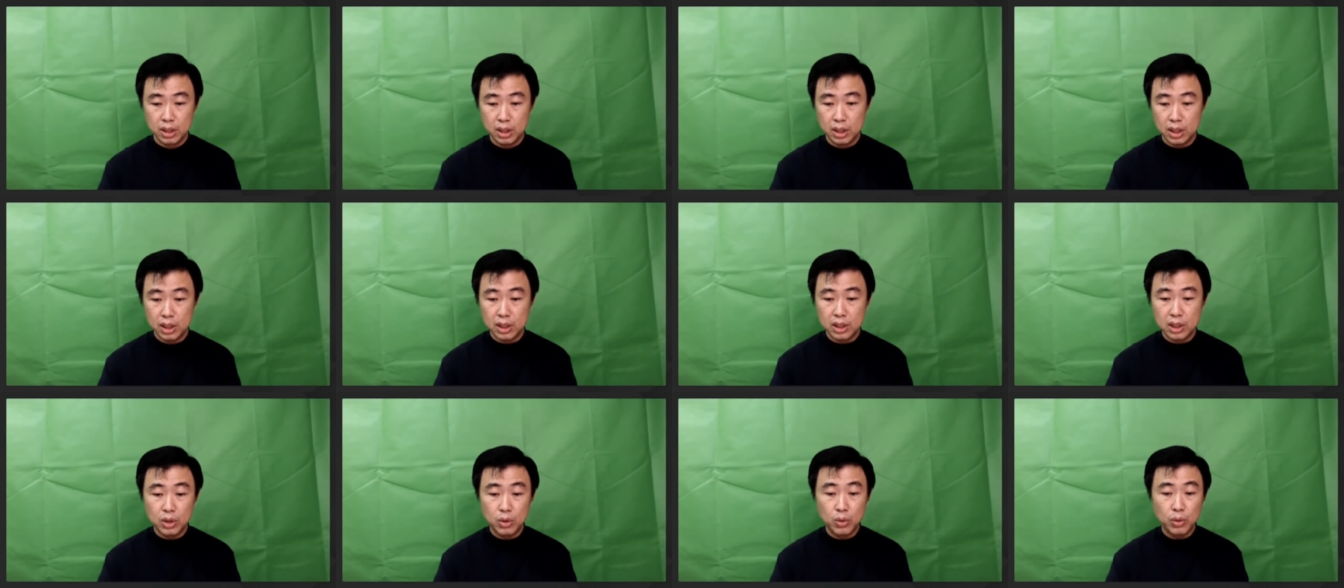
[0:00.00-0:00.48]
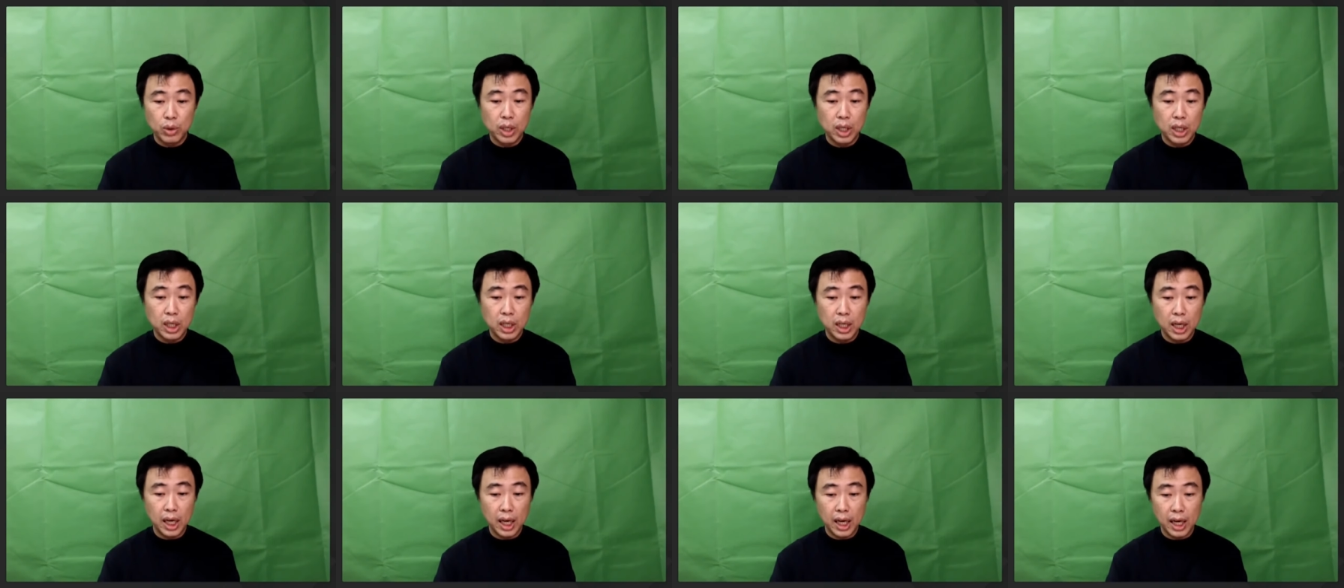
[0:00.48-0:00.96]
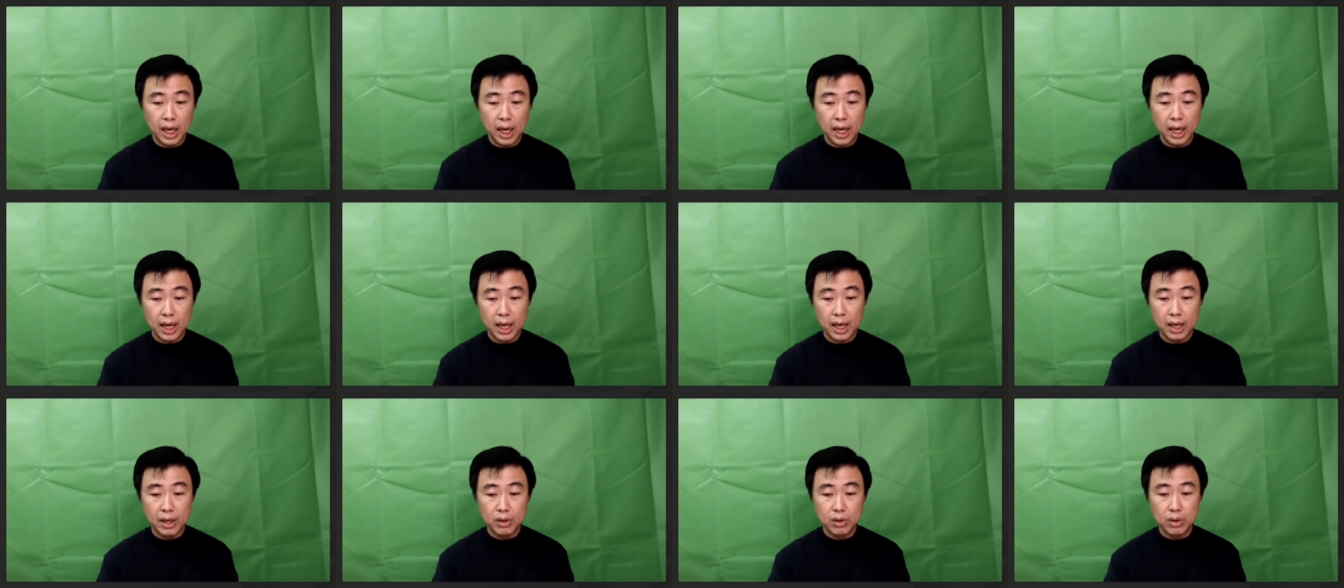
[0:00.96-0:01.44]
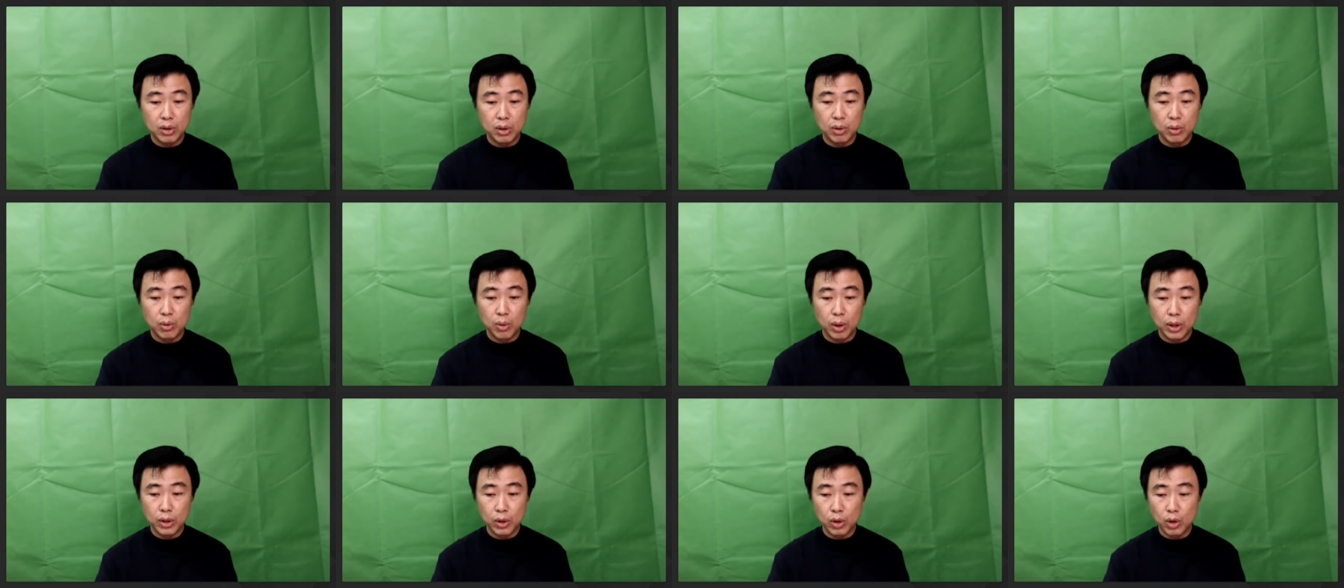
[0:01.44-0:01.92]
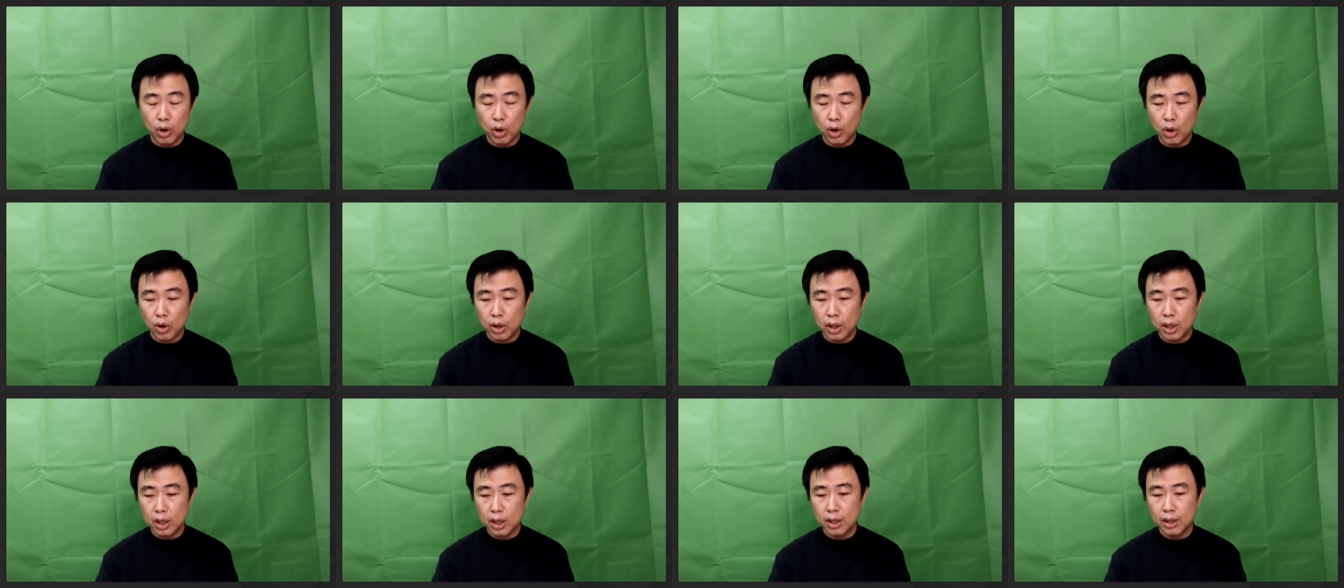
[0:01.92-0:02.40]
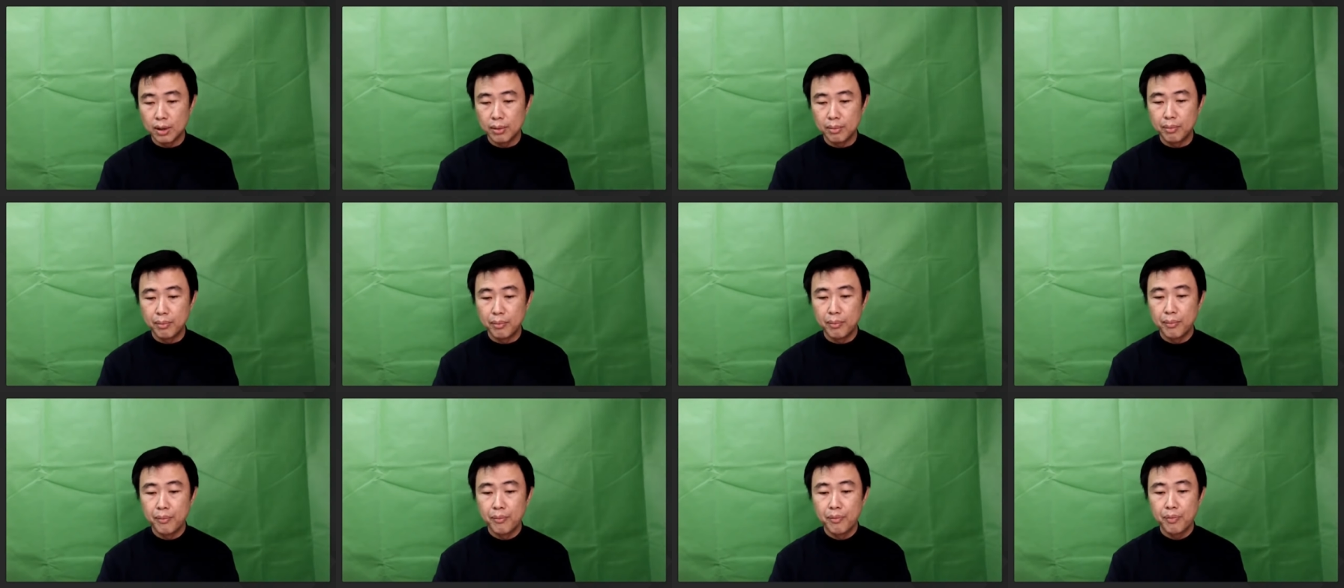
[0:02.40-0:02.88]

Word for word: Is it really a you know what you call um,